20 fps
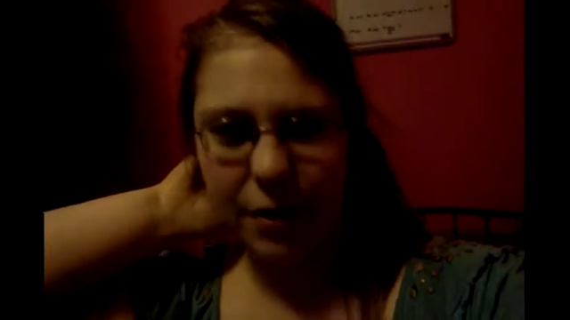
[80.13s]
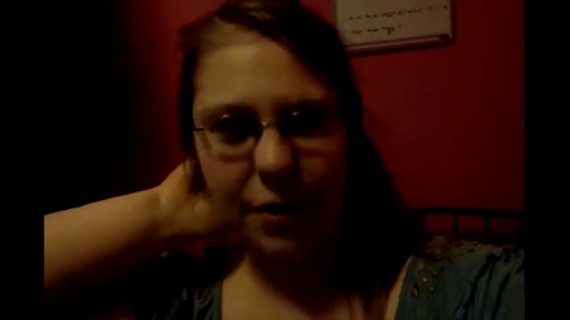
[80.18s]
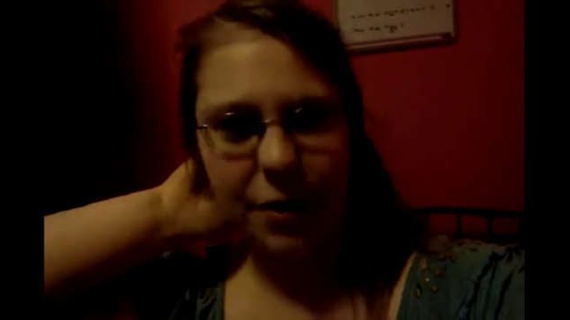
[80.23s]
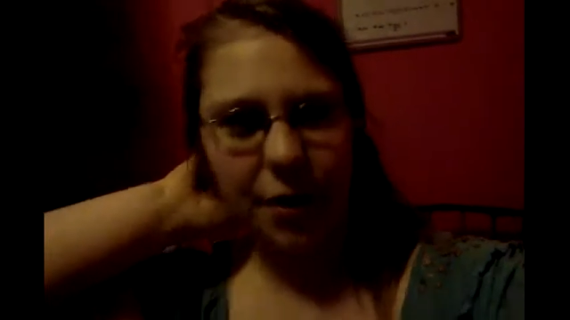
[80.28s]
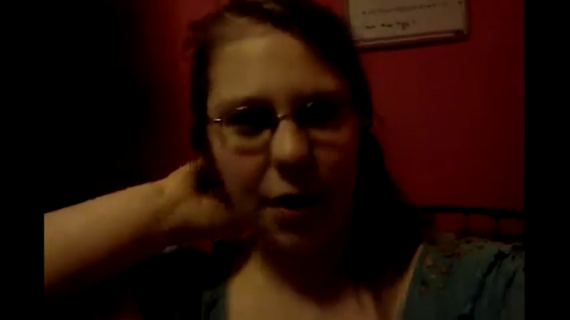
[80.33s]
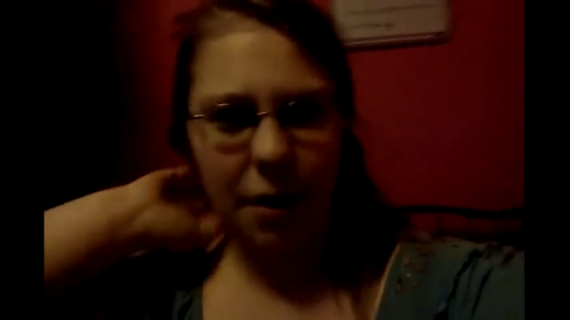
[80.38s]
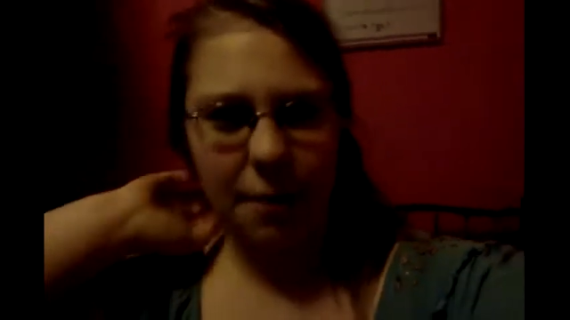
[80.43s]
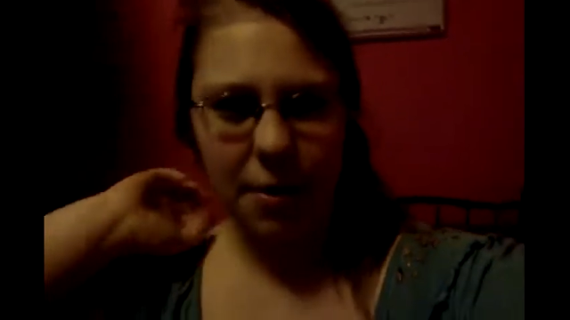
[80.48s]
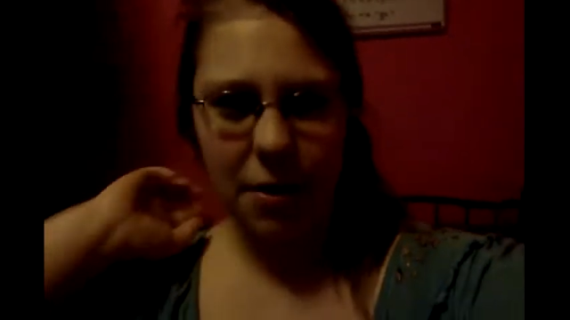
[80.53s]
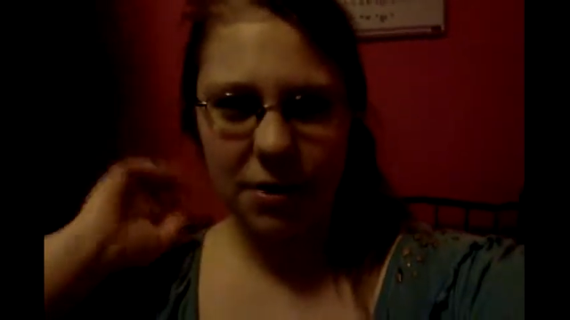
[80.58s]

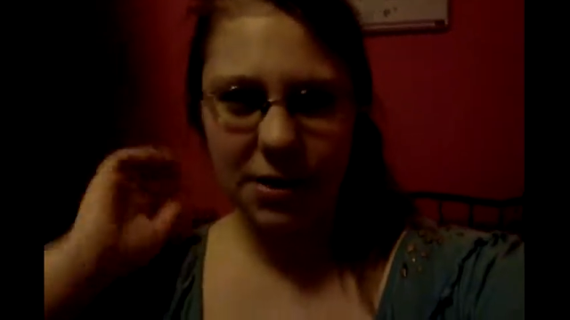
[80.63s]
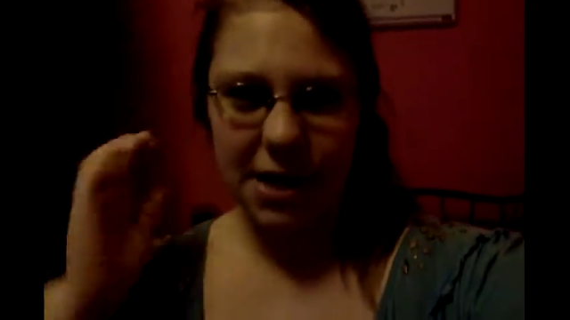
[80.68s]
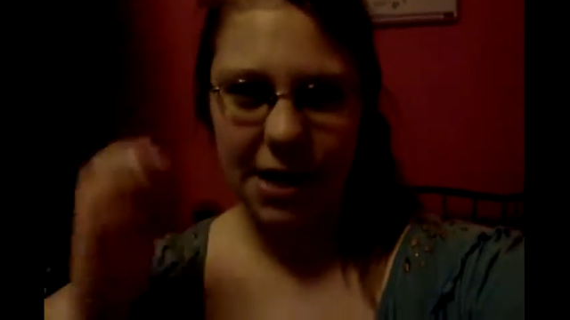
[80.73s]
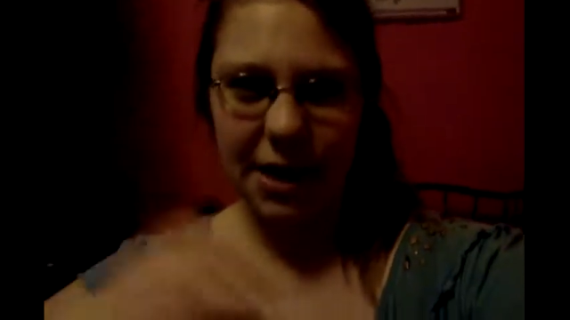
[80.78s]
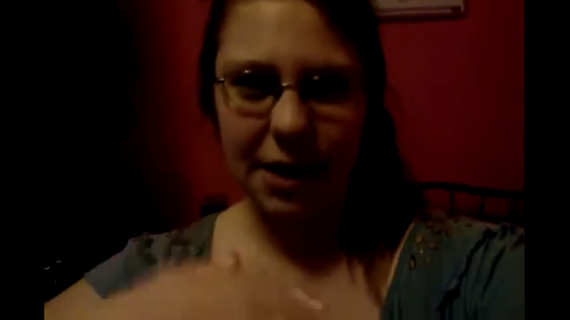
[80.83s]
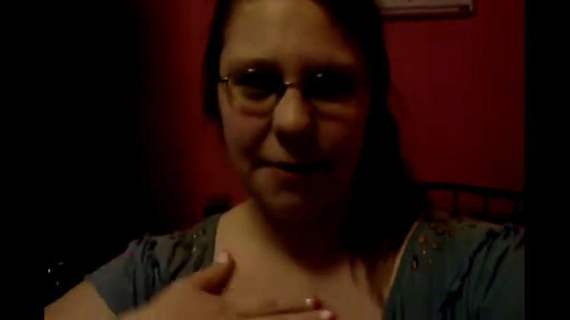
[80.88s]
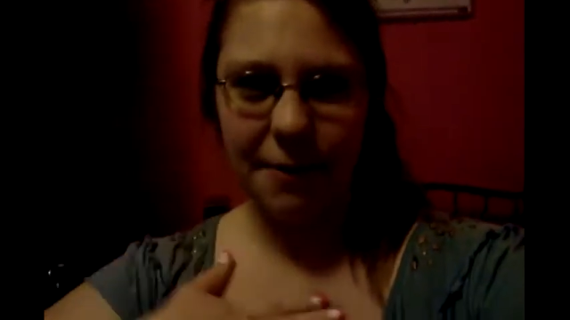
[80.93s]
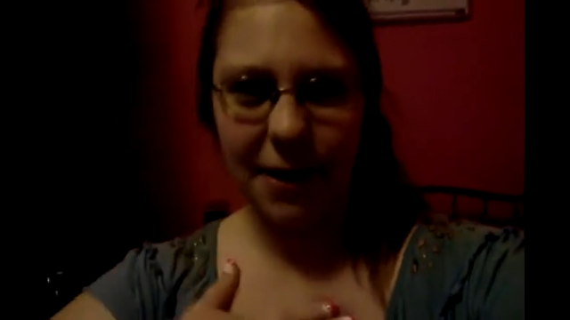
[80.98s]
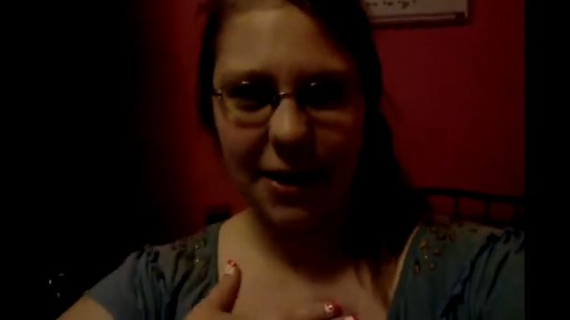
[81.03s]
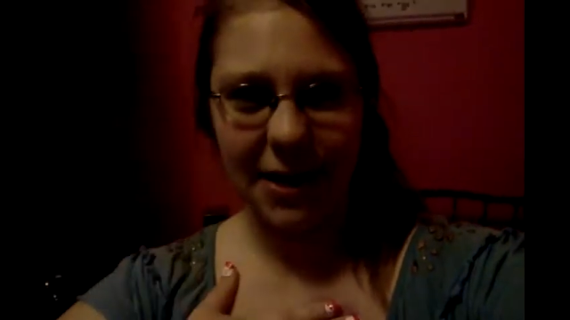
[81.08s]
we thought about
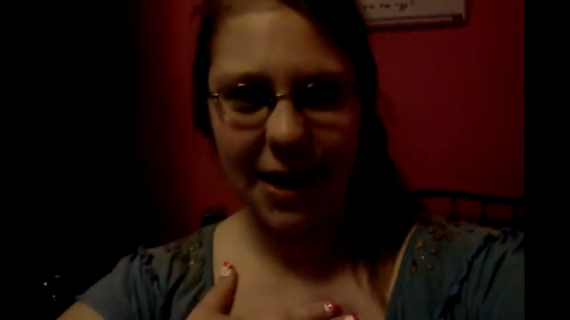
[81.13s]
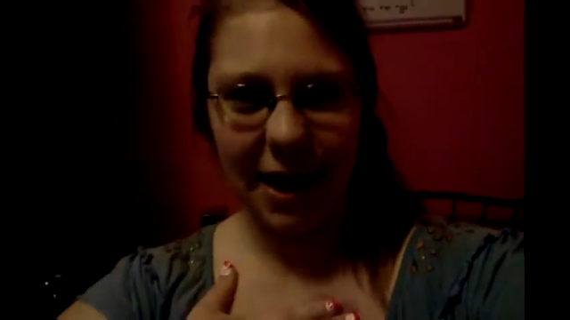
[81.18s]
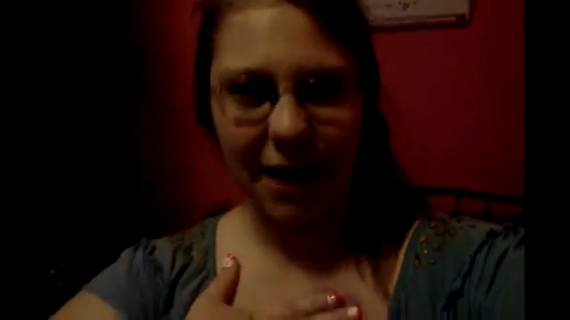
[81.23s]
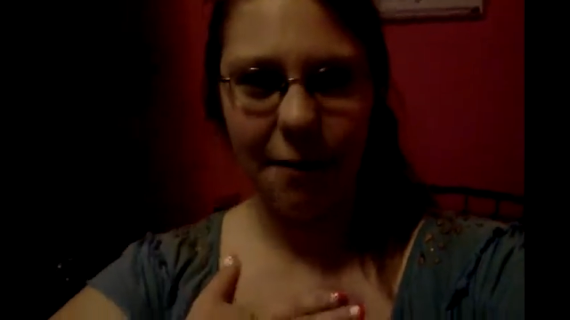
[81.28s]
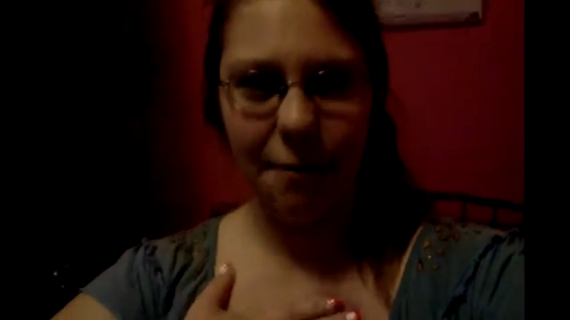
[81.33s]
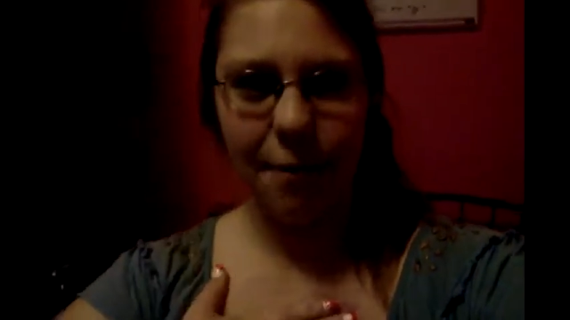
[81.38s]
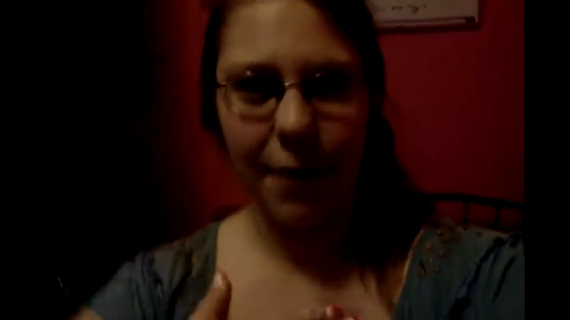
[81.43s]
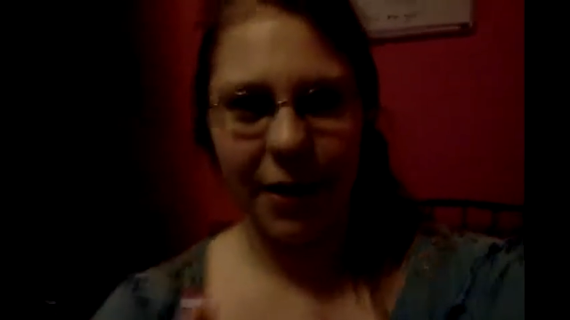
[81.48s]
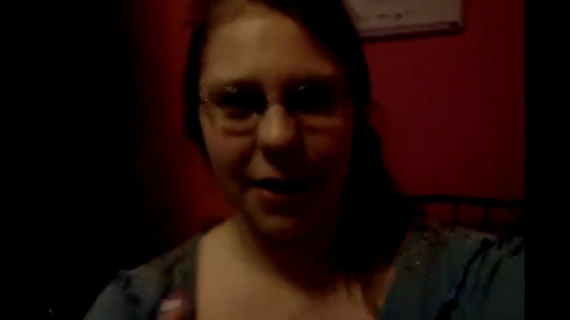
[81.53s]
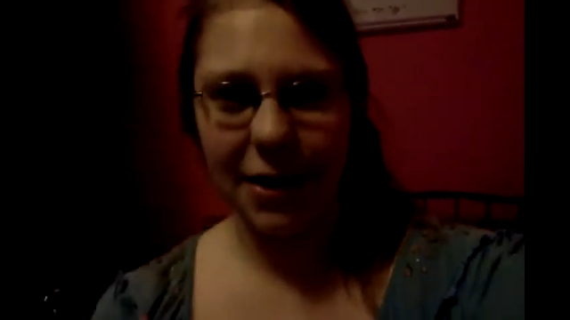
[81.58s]
taking my dad,